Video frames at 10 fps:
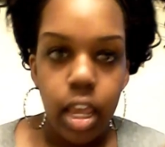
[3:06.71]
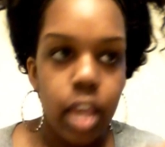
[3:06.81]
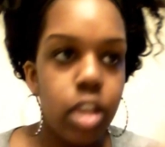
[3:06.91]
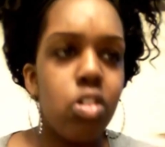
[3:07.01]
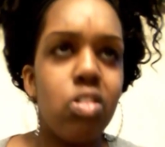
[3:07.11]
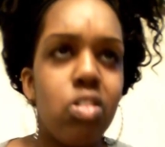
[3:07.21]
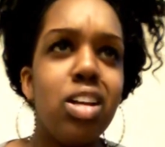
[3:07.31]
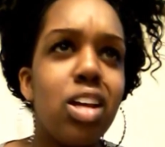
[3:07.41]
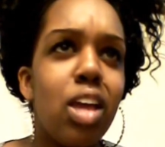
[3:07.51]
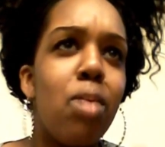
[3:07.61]
and then you gonna
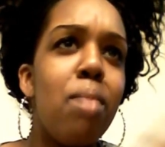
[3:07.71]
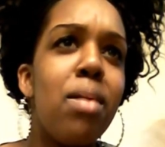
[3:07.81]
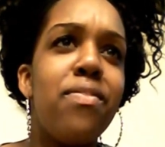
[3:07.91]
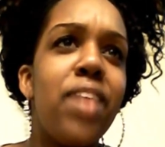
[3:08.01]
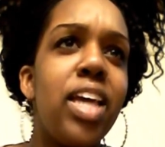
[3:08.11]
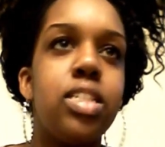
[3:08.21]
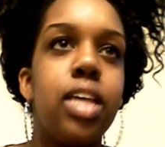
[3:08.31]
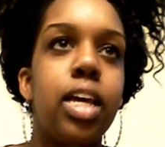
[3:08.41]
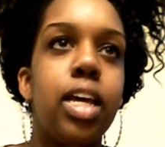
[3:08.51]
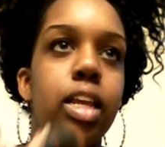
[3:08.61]
look like, why my face
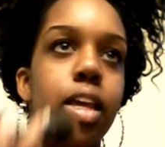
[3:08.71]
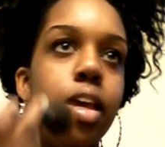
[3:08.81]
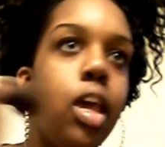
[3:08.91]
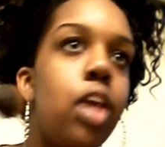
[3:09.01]
tickling?